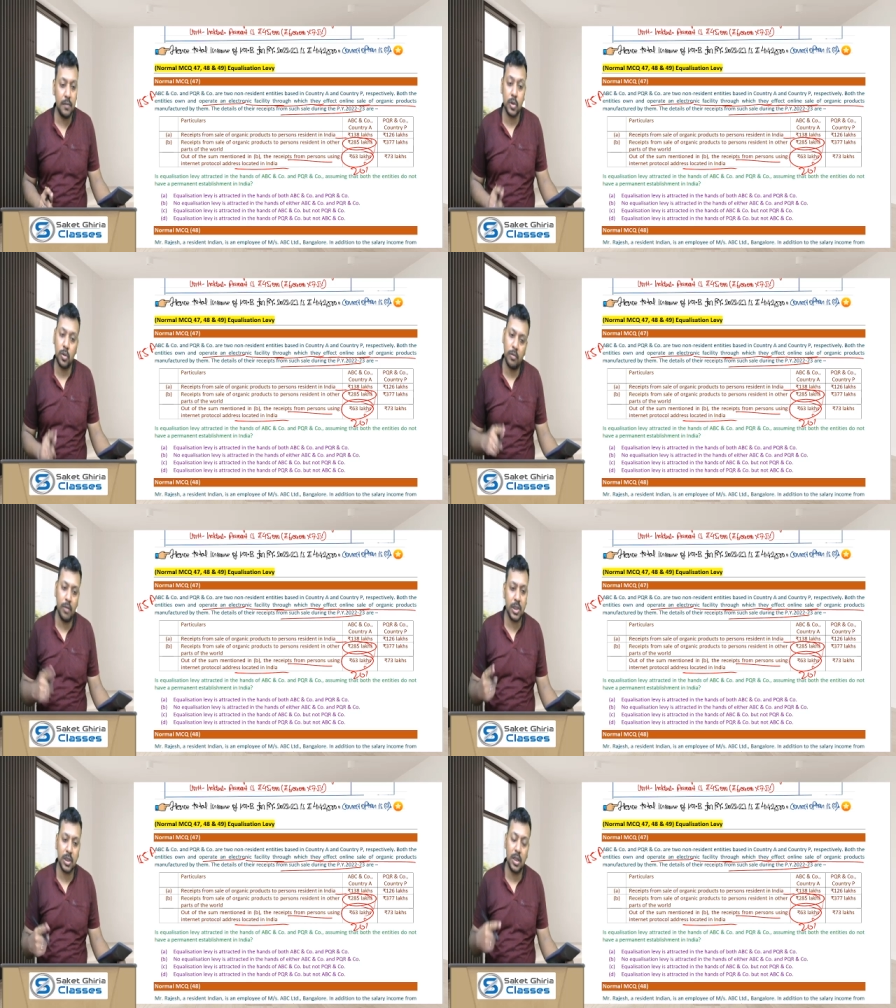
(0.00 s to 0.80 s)
So
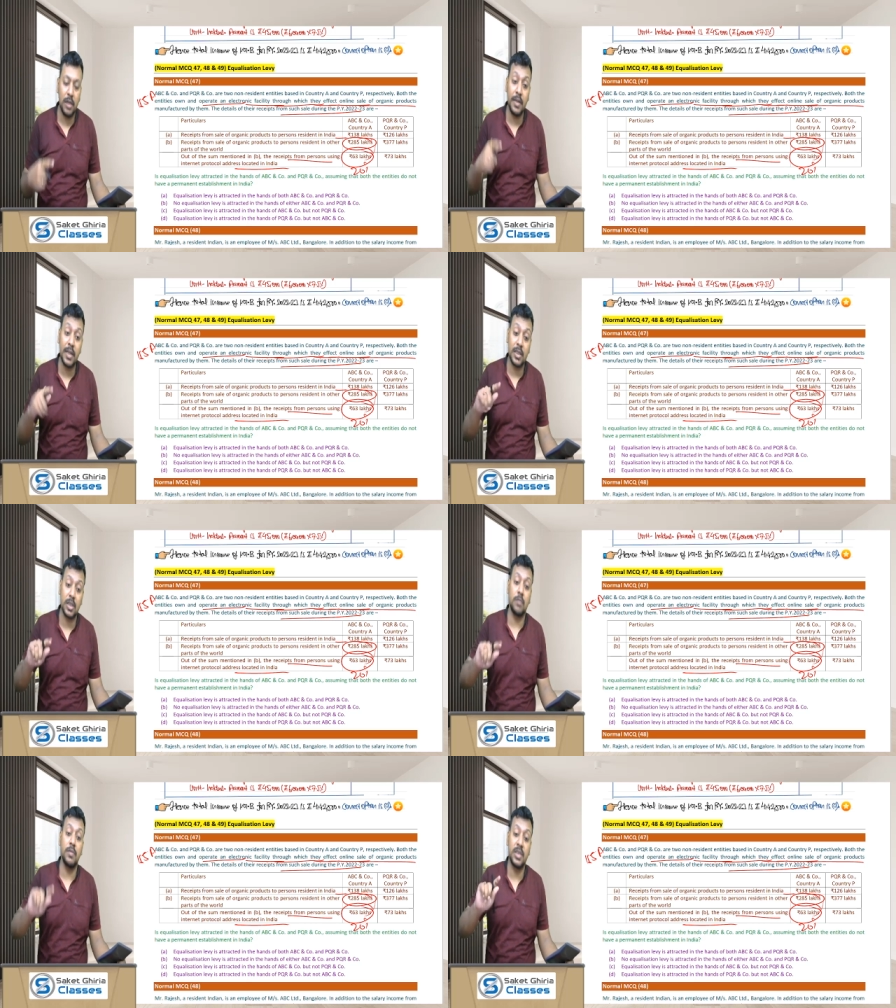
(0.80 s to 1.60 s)
equalization levy under
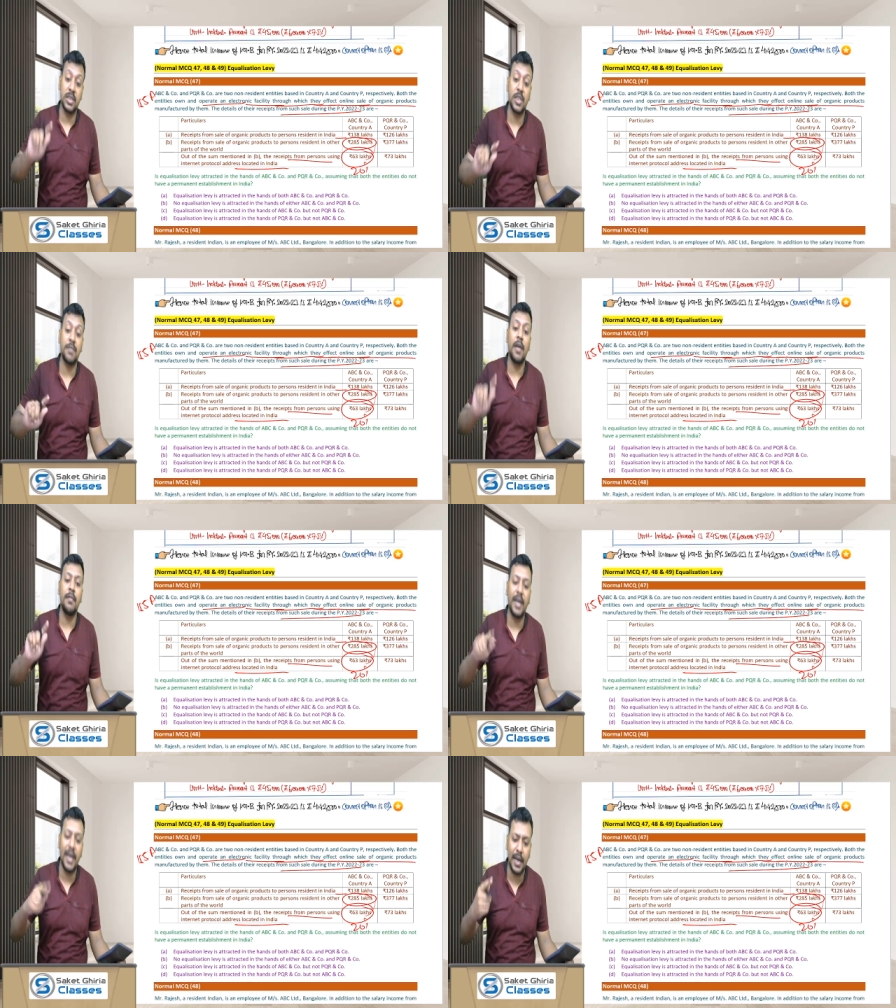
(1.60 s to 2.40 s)
section
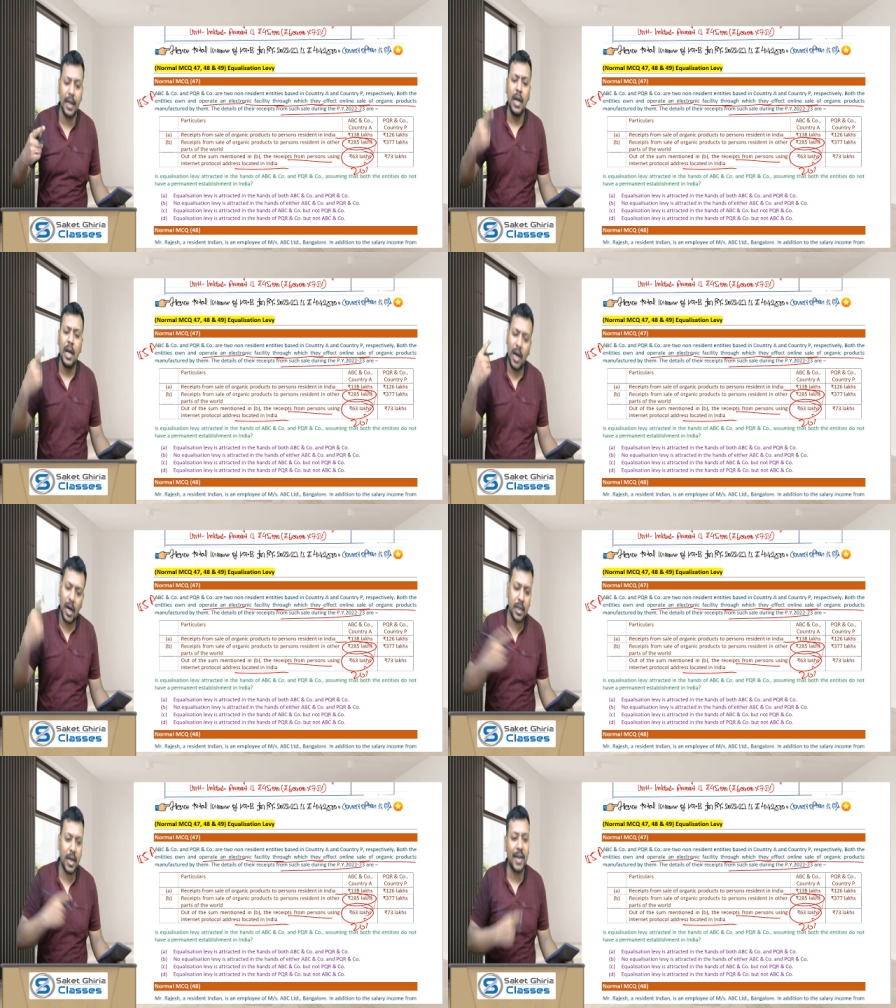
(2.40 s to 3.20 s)
165A
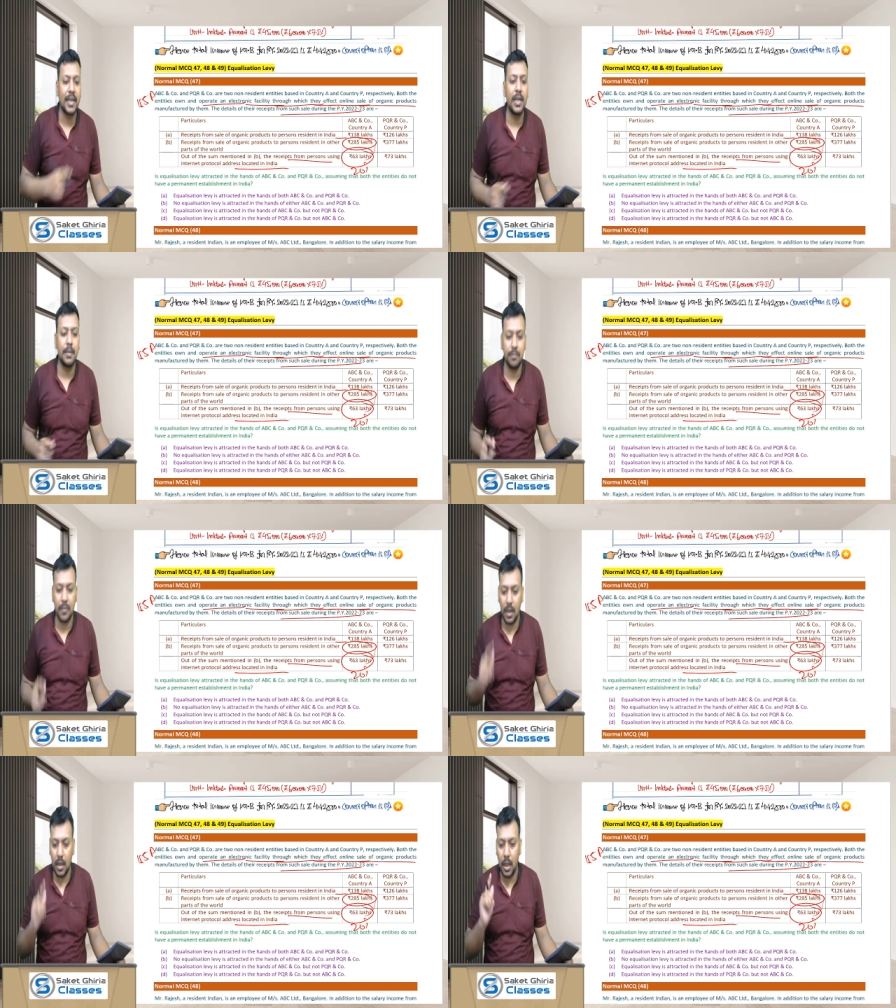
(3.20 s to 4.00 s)
attracted
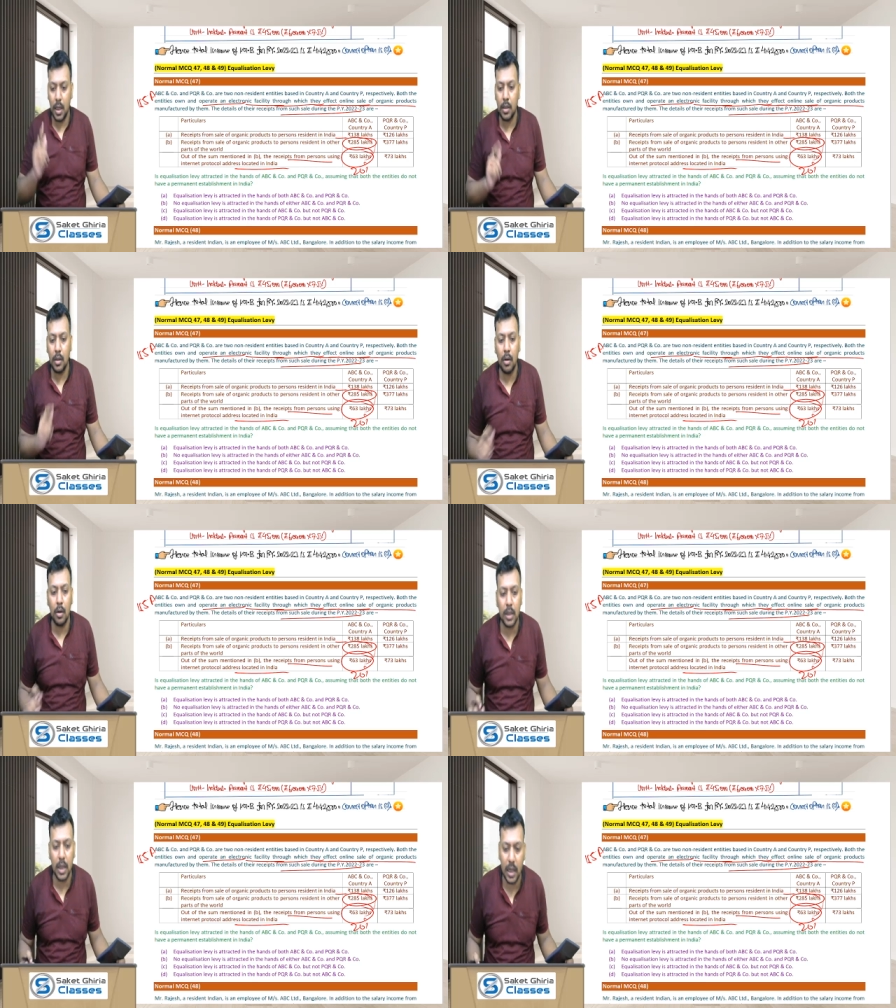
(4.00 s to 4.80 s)

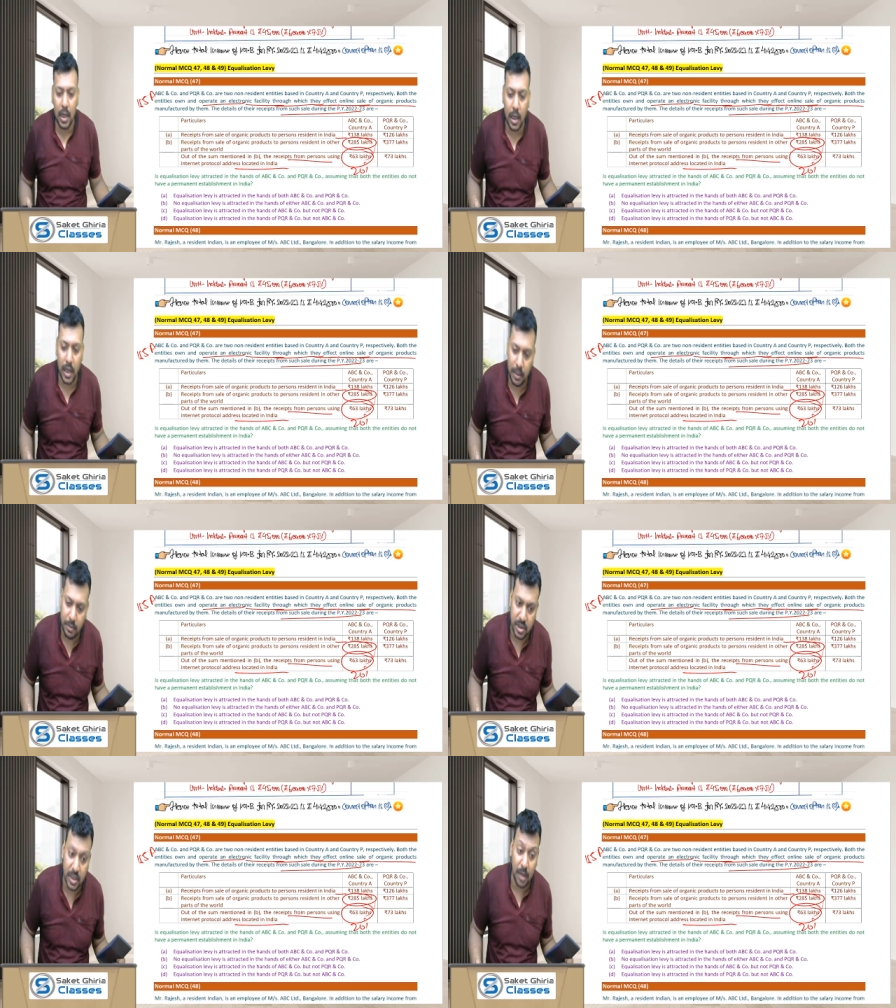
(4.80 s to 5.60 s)
on
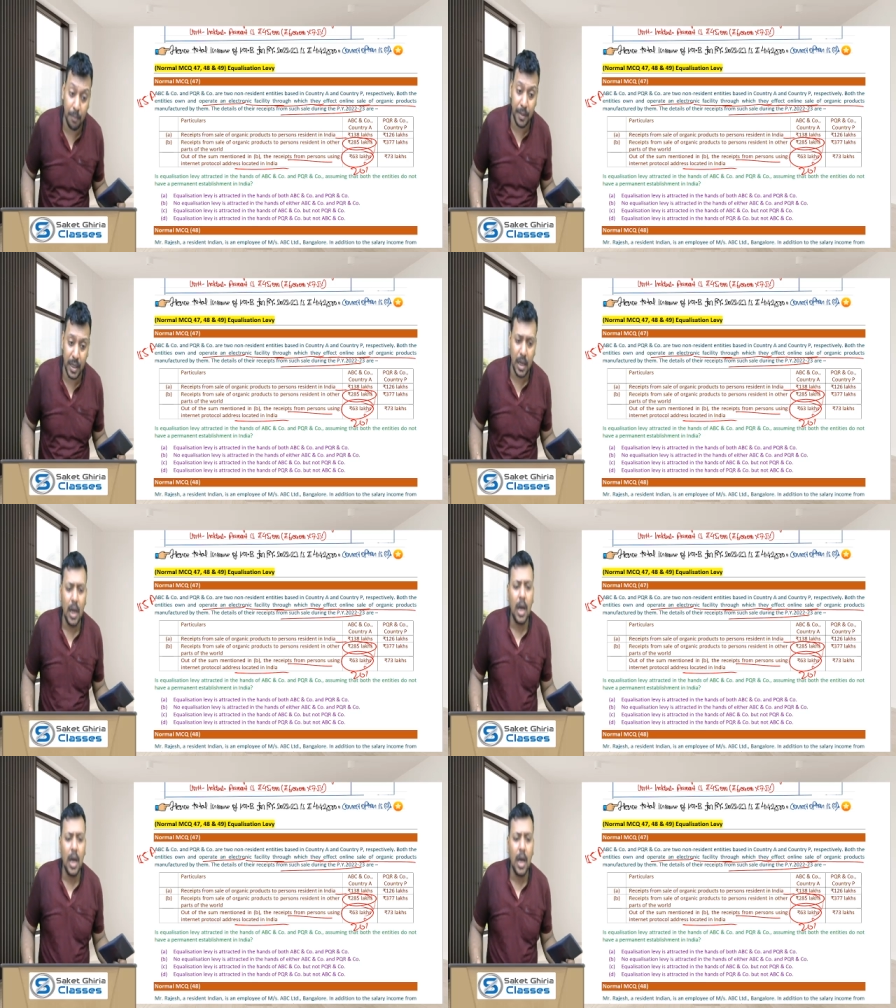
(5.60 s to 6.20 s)
ABC and company,